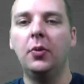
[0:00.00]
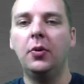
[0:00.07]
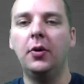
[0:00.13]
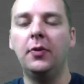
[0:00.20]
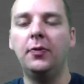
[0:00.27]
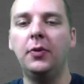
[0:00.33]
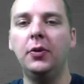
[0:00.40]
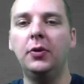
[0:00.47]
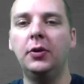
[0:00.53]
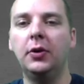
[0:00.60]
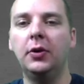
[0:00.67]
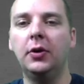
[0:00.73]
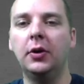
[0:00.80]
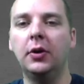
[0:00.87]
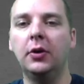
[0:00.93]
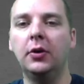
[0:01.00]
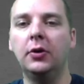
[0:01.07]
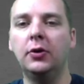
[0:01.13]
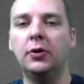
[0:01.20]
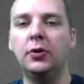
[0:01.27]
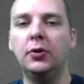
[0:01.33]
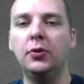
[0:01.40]
well if you took
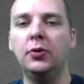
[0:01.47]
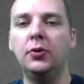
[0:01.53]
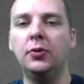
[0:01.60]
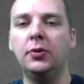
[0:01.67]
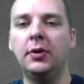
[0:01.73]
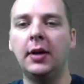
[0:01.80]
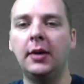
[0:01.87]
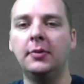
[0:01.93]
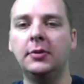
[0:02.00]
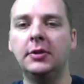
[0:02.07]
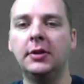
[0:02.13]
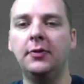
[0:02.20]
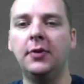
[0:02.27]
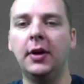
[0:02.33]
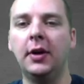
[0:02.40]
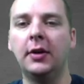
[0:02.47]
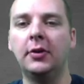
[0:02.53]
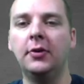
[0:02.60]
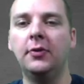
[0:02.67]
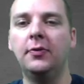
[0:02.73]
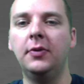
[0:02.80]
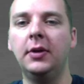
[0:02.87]
2 times the
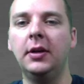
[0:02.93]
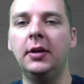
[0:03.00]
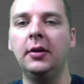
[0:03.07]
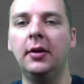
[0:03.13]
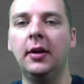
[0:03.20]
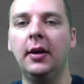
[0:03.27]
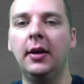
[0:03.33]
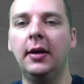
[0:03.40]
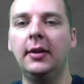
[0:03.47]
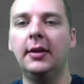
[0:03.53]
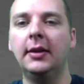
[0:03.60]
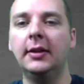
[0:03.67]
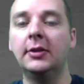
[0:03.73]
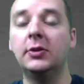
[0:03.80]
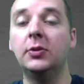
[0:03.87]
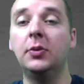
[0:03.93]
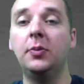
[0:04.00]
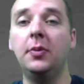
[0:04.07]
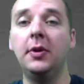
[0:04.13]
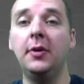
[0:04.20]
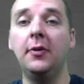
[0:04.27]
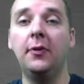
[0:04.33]
vector v then this would
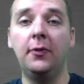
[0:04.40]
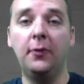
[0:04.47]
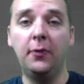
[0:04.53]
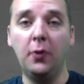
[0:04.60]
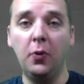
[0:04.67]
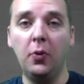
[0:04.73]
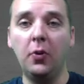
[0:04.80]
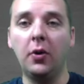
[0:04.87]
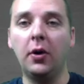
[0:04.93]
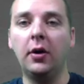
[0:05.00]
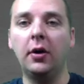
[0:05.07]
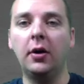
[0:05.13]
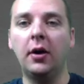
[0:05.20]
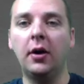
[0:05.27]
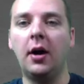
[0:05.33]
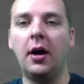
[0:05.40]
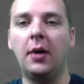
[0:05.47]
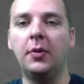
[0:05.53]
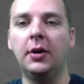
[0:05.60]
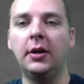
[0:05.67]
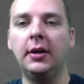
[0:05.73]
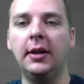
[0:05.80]
be 4
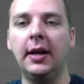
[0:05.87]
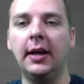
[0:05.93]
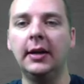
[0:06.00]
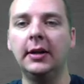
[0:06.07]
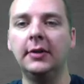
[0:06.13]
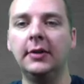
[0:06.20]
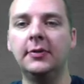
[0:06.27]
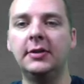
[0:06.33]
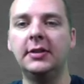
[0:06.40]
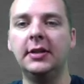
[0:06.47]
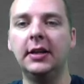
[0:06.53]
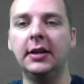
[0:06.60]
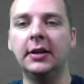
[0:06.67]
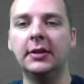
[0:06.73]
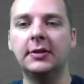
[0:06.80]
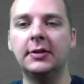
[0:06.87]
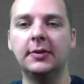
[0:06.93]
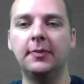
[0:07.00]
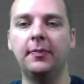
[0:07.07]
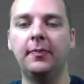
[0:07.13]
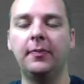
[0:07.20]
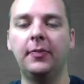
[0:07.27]
comma negative
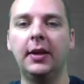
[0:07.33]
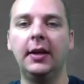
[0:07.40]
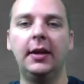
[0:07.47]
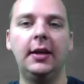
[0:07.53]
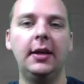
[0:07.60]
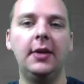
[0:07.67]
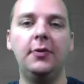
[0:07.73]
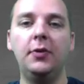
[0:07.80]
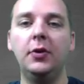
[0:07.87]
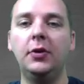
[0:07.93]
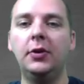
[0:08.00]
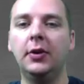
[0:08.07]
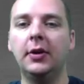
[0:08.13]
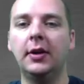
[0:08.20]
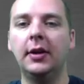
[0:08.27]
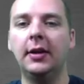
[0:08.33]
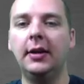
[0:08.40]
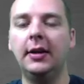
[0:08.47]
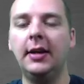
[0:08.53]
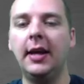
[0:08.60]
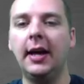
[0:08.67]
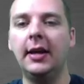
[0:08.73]
6 if you took
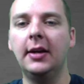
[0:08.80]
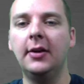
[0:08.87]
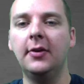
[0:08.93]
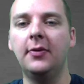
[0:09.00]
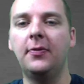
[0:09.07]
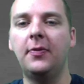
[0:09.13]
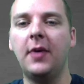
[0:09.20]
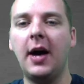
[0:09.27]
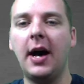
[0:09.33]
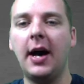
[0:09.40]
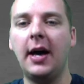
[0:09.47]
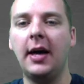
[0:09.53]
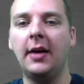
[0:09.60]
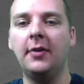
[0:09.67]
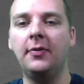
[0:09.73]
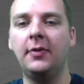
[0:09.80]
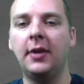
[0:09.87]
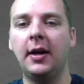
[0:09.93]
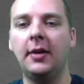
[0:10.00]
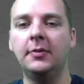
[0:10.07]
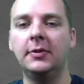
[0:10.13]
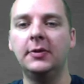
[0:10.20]
negative 5
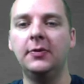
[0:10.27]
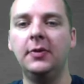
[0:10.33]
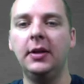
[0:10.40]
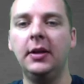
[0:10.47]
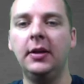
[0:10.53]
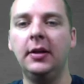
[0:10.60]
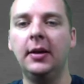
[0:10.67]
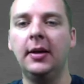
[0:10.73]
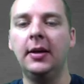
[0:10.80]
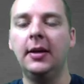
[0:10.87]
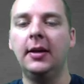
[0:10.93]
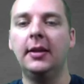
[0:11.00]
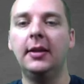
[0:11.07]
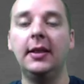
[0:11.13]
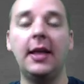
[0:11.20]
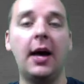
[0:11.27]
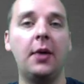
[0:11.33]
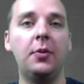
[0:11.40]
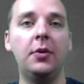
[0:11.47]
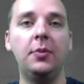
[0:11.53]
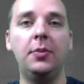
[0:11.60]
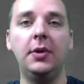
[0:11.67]
times v then
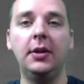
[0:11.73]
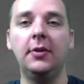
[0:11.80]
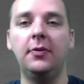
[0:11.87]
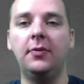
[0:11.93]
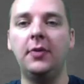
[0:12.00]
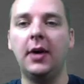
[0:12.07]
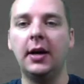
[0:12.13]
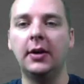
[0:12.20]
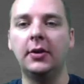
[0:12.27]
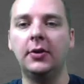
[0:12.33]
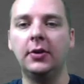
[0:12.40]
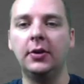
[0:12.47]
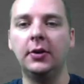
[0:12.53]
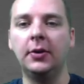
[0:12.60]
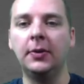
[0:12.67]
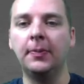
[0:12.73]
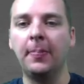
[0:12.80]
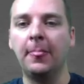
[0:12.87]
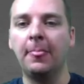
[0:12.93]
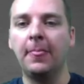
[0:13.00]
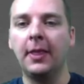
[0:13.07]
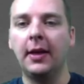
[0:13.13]
that would be the vector
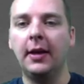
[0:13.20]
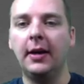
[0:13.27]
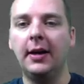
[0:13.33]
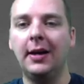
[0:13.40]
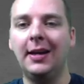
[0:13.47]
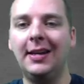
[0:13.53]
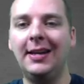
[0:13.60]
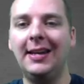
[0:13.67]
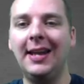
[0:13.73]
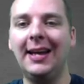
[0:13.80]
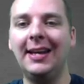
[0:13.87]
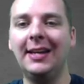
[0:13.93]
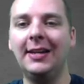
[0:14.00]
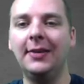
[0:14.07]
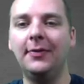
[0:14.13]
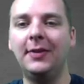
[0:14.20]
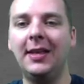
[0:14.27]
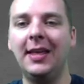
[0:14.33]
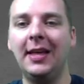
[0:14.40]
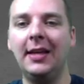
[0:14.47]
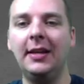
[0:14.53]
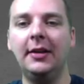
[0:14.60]
uh, negative
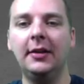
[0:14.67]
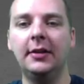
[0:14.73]
10,